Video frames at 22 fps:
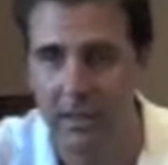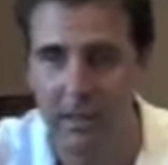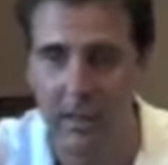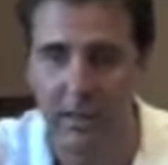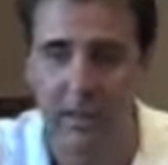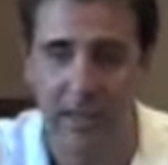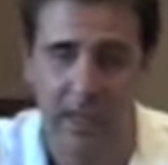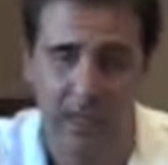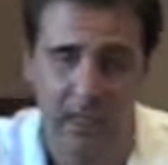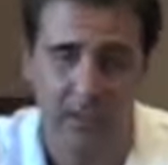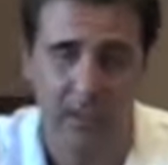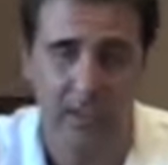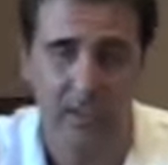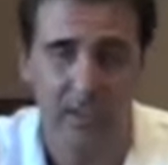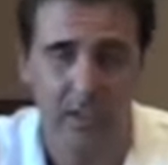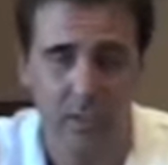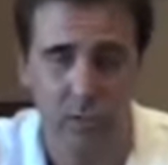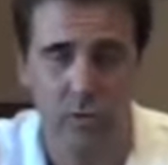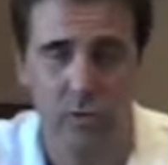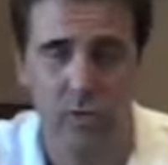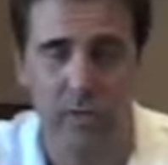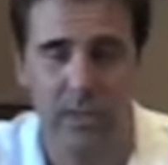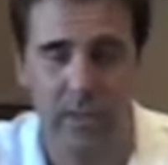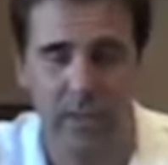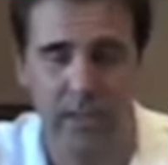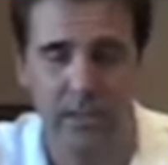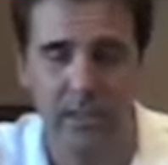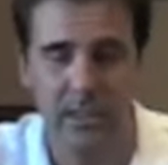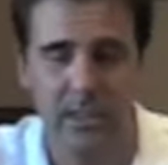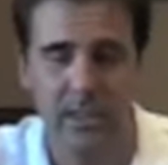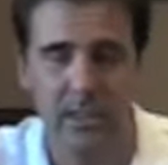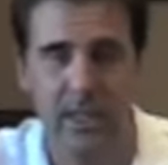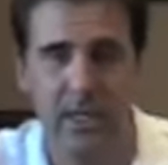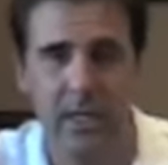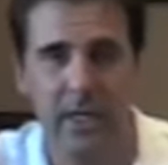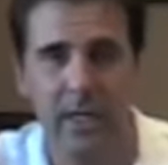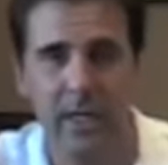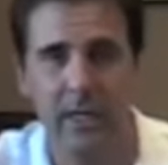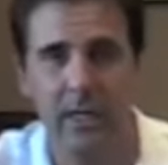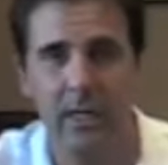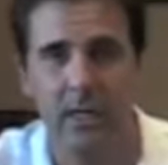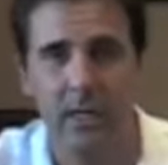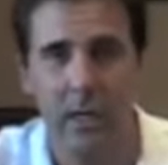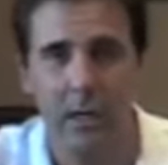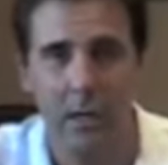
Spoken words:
and occasionally surgery is indicated,